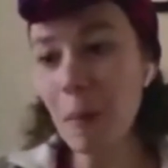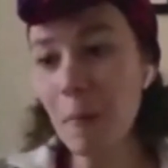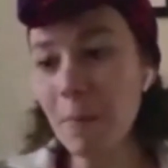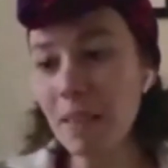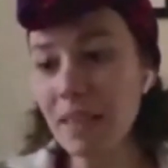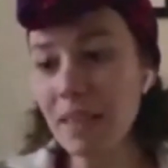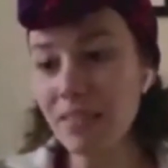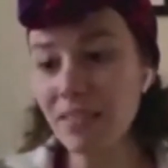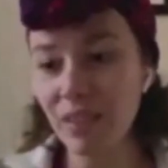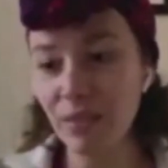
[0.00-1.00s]
please
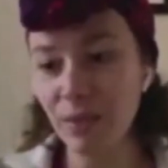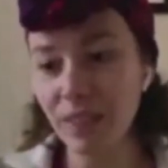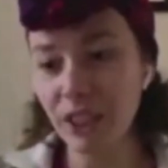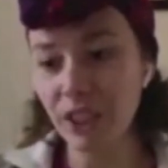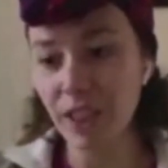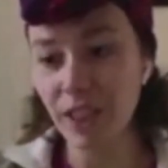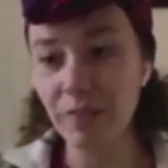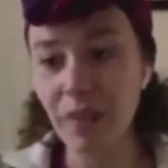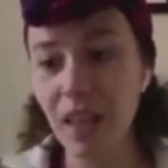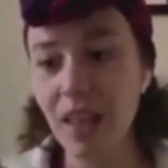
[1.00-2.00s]
feel free to share.
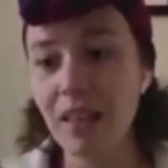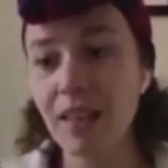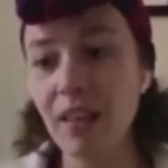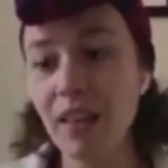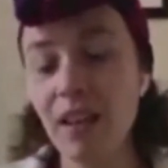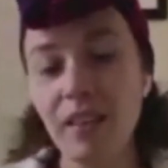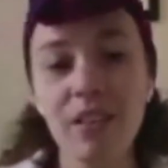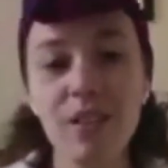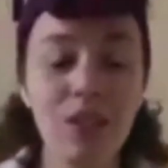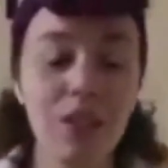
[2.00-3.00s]
Now, the
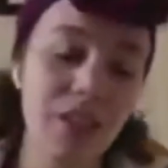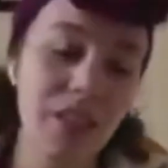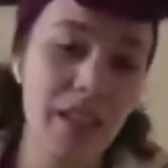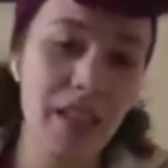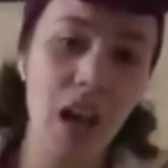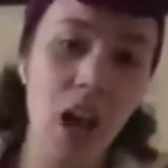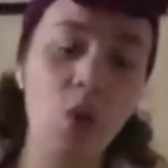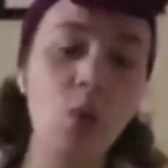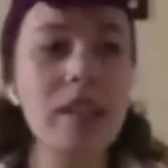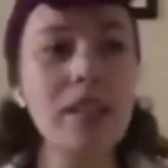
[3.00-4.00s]
other question that I got
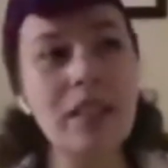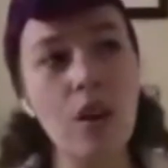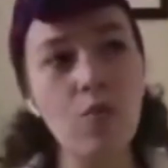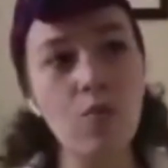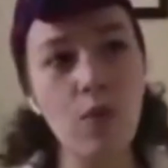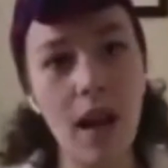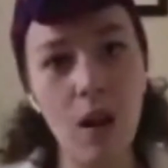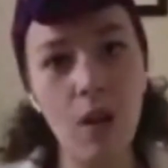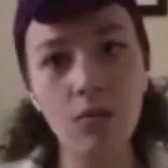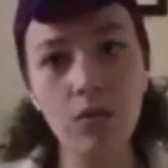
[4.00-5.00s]
was
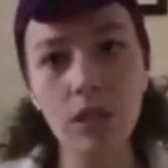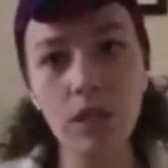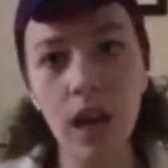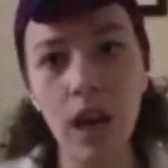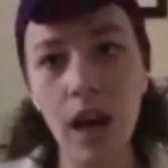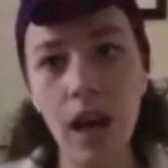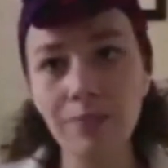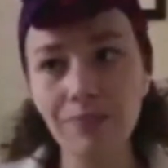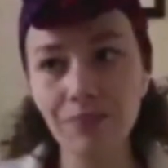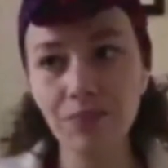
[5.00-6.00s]
around
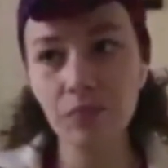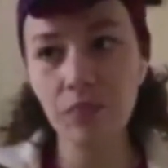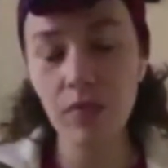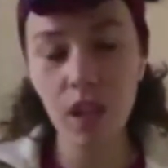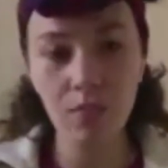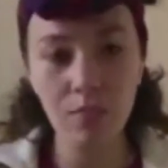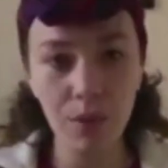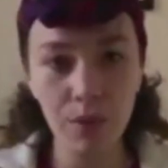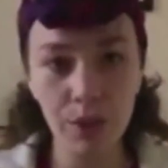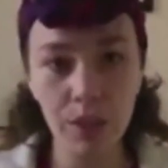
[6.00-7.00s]

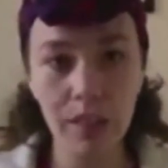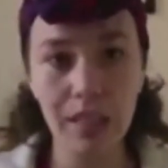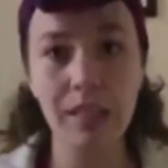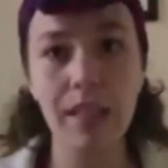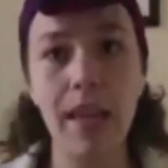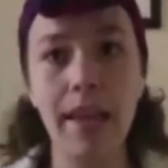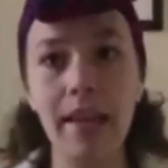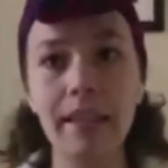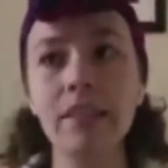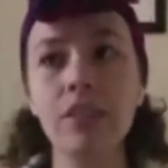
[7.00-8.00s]
emotions
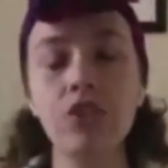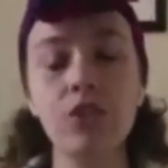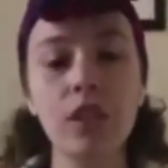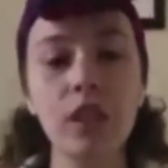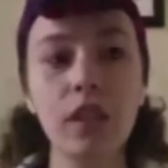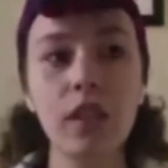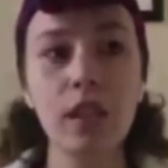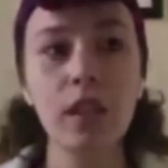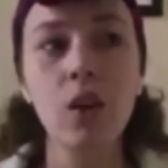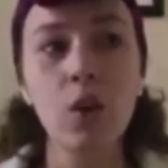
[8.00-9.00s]
and
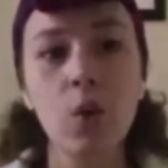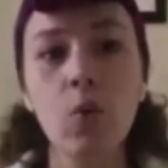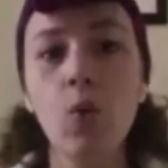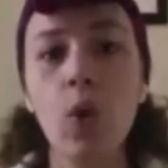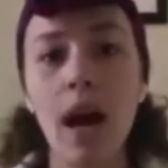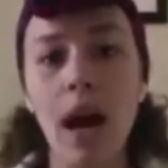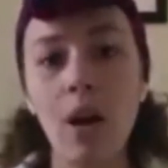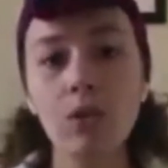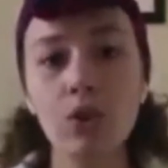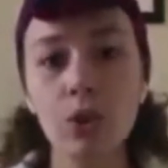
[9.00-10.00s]

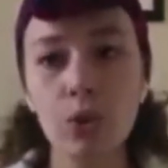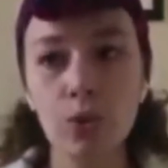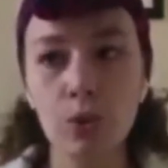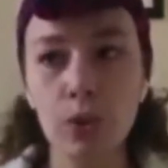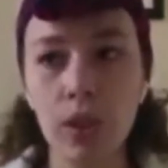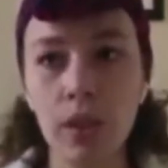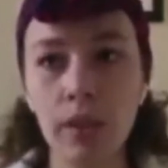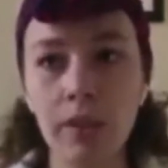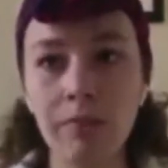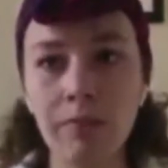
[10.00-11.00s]
how to
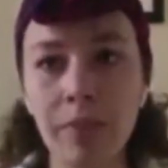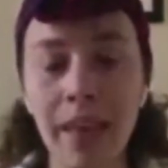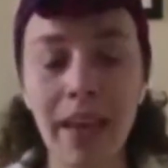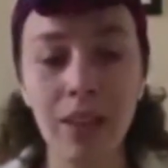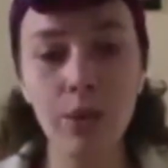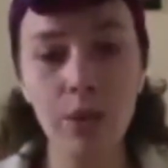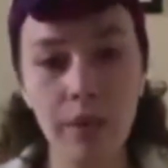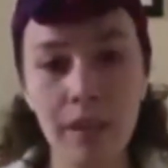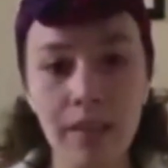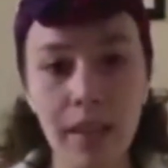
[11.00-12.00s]
handle
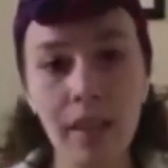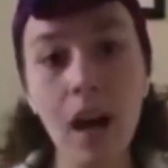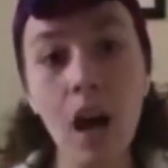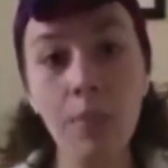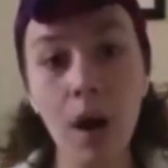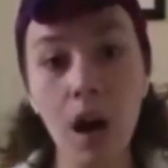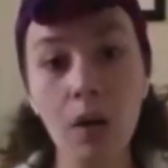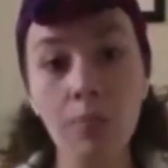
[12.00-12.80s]
things that come up